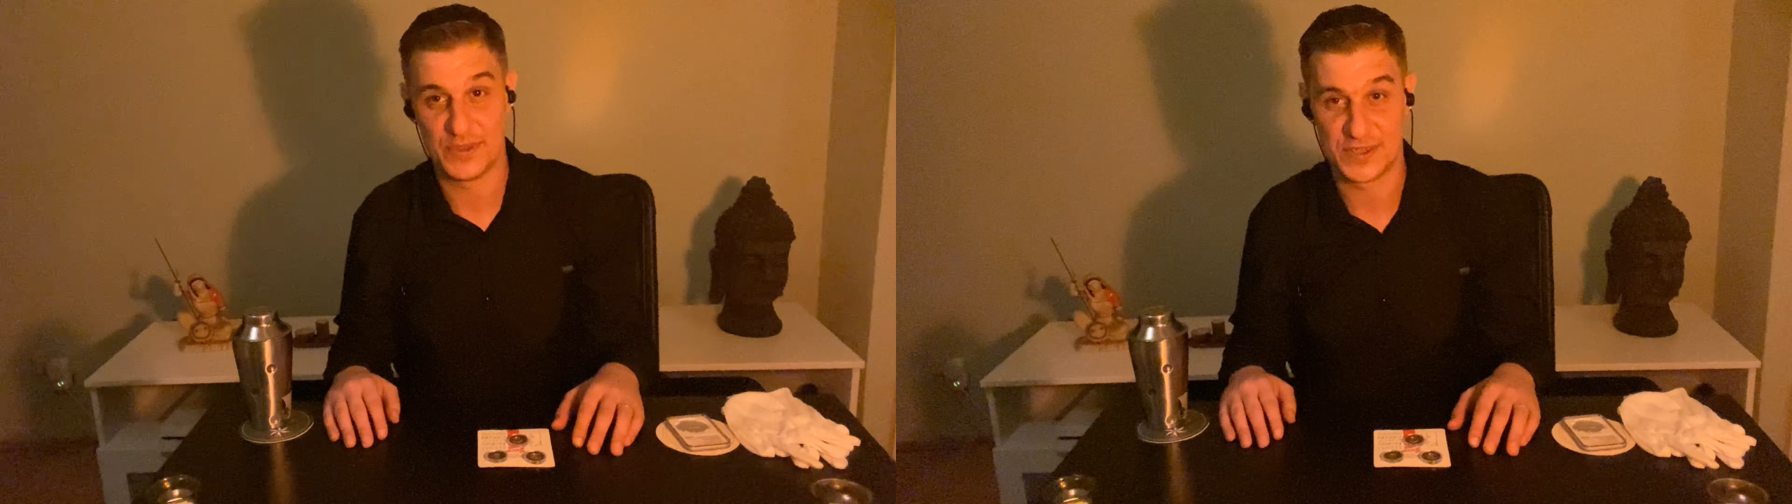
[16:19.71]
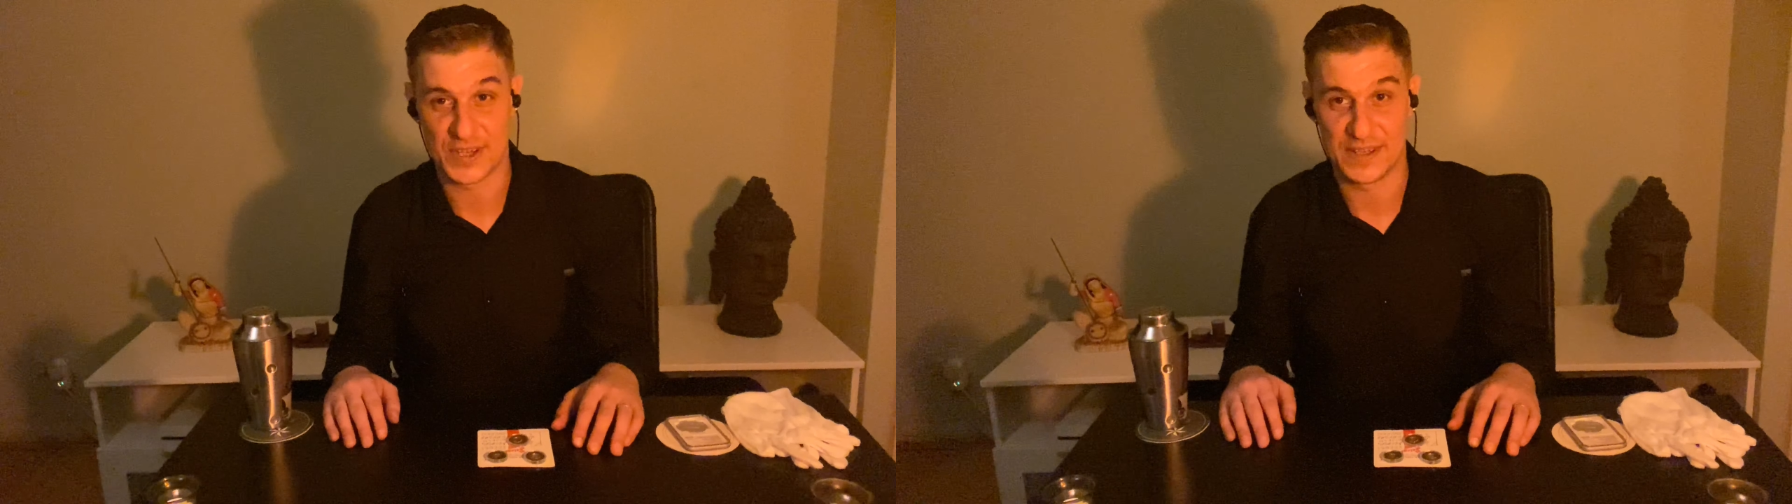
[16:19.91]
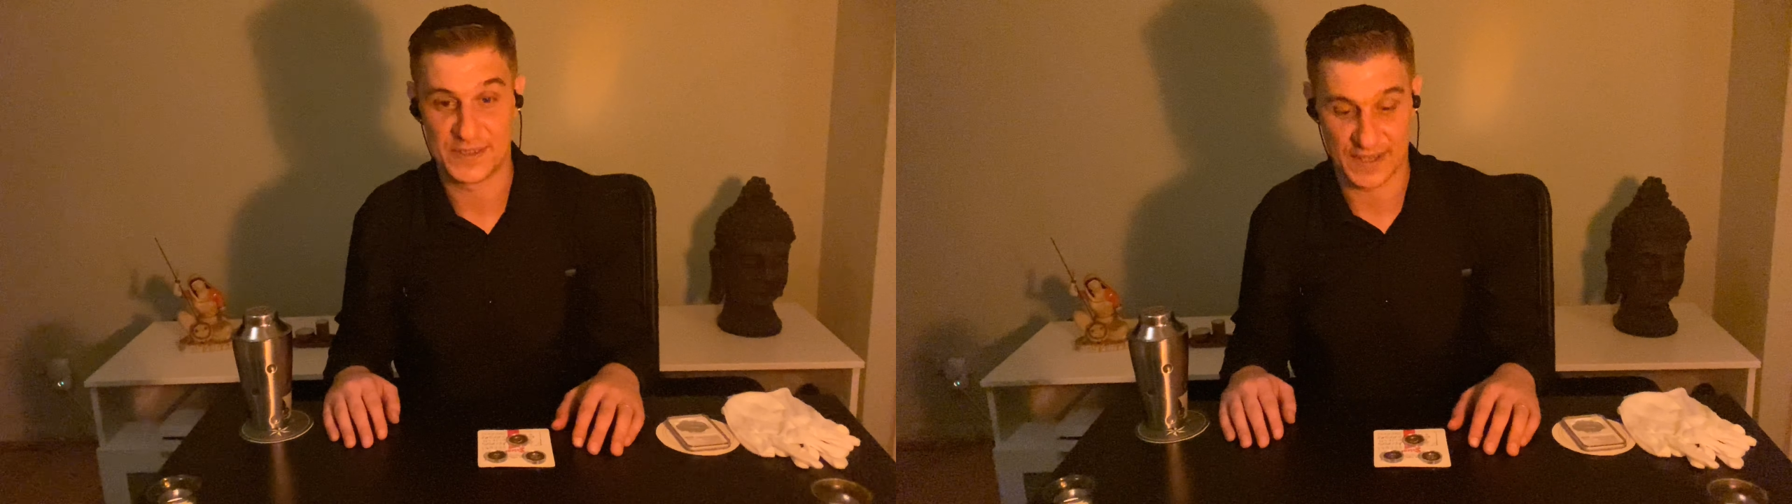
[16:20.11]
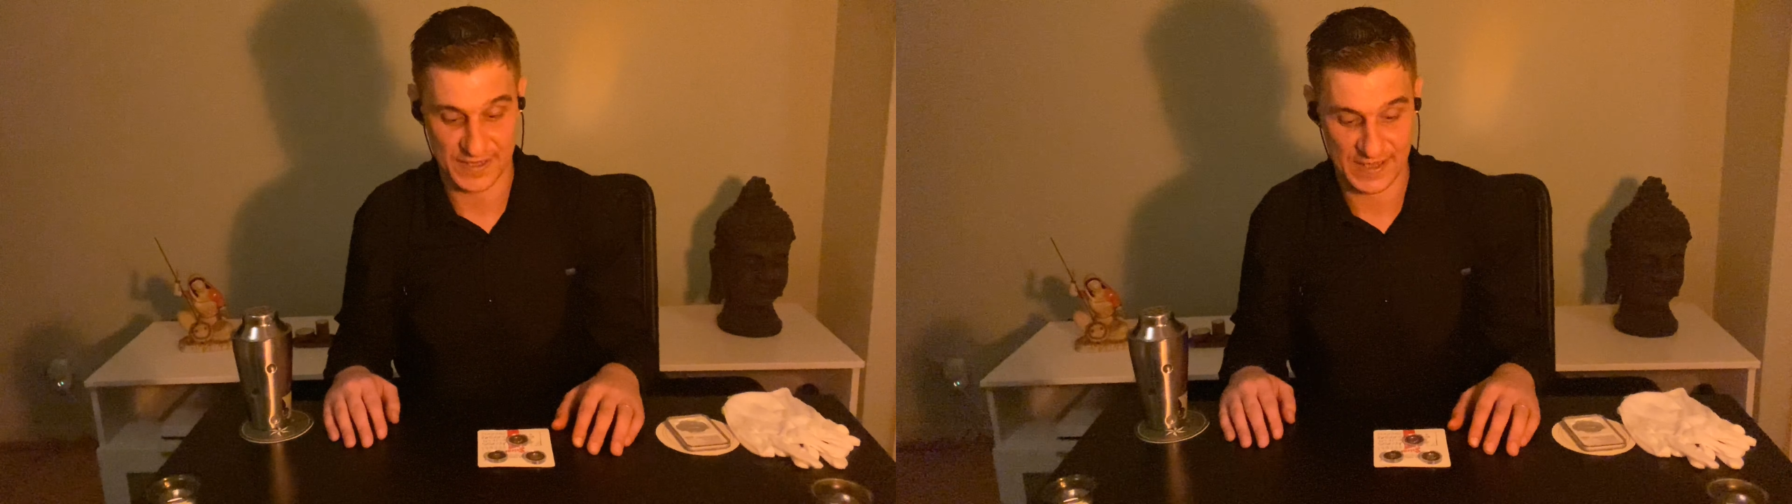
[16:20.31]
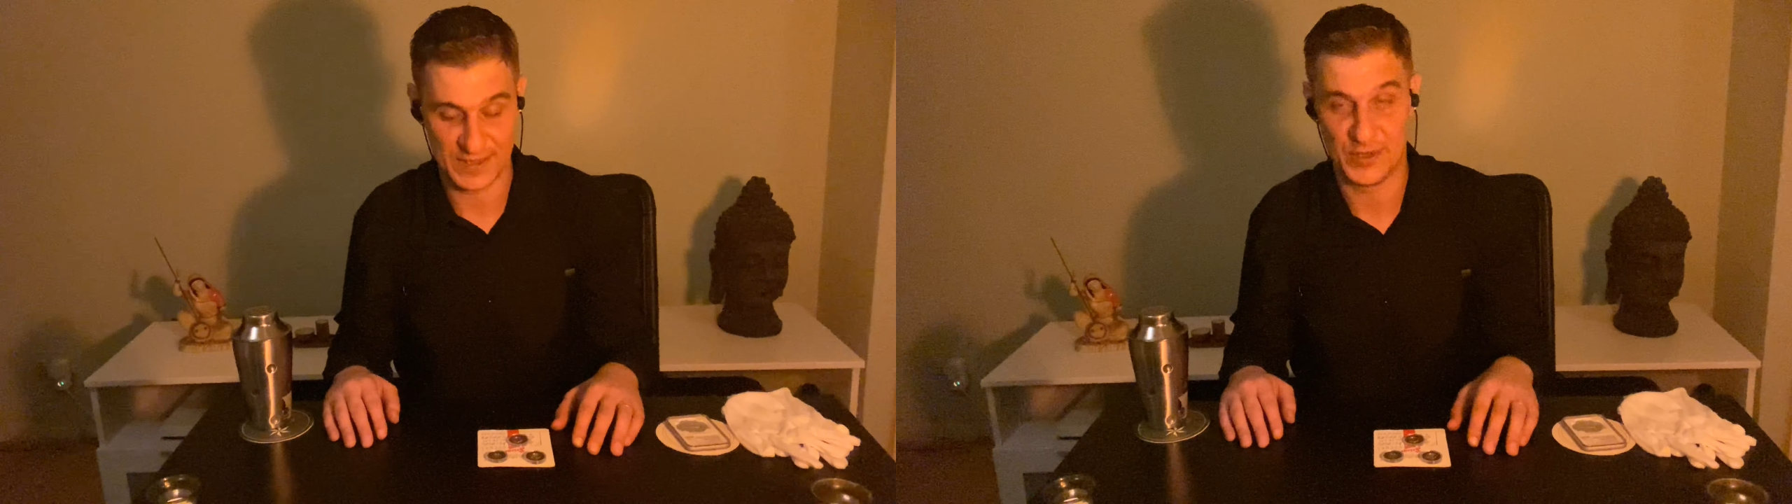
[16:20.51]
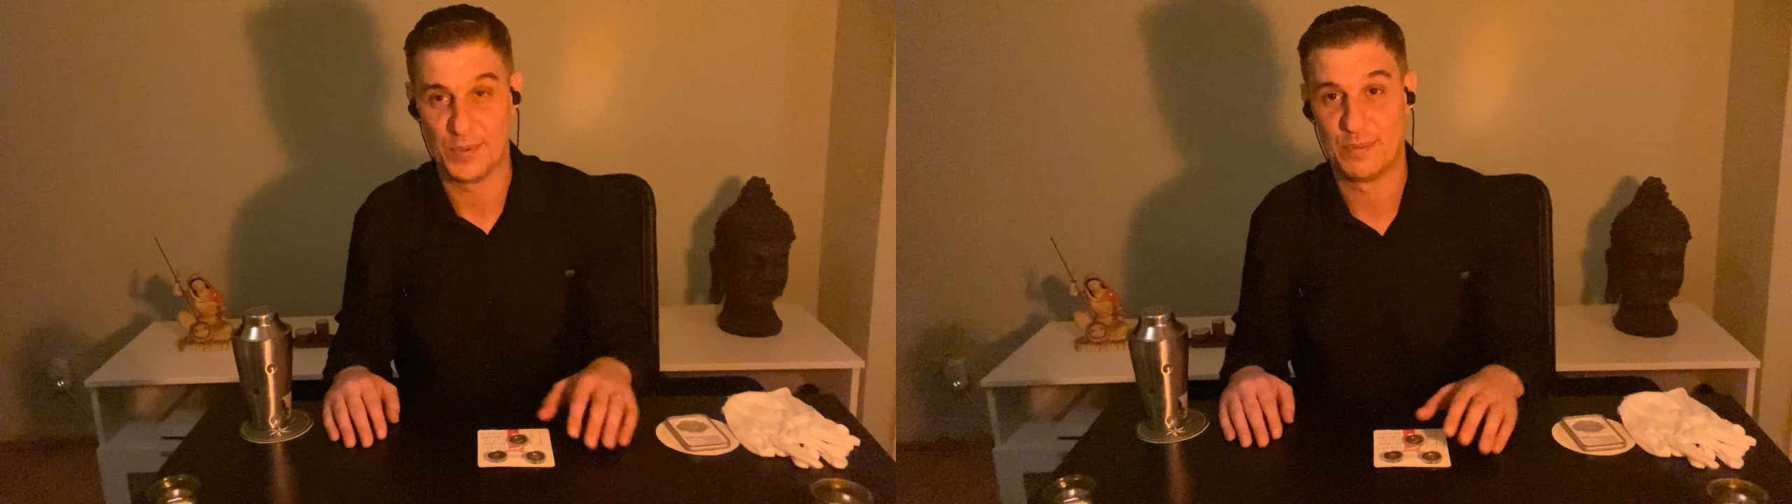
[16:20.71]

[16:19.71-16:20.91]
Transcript: want this channel to continue,